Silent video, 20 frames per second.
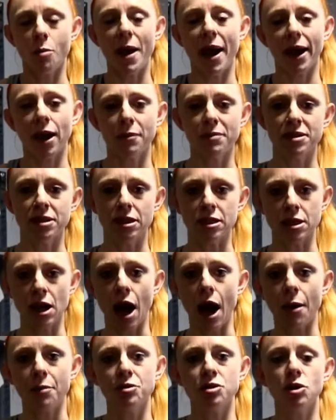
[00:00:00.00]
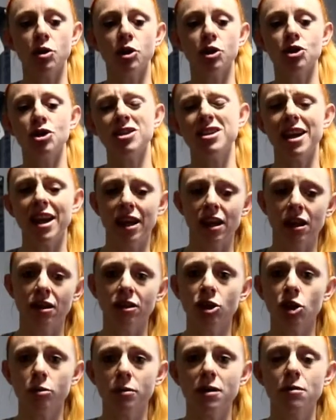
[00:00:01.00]
back up to the top. So you're just taking a
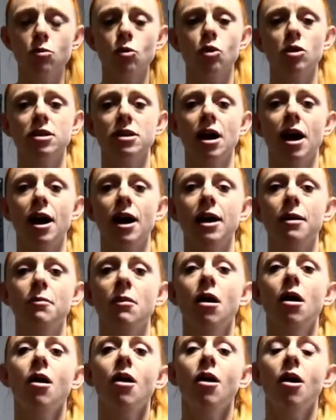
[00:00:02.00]
little bit more time